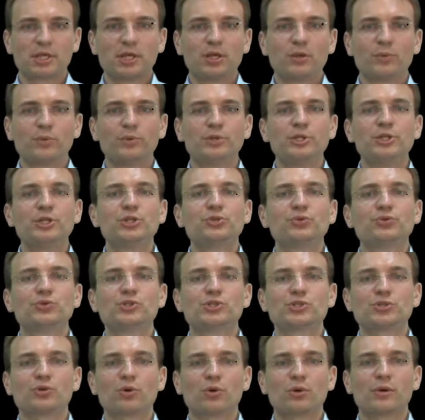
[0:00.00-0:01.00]
we need to
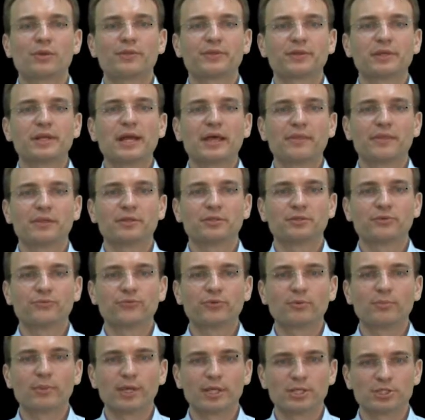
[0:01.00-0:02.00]
store the gathered
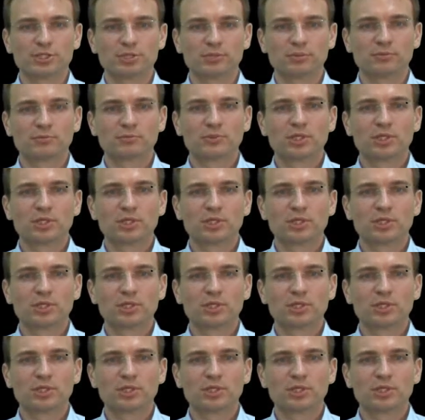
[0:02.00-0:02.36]
information.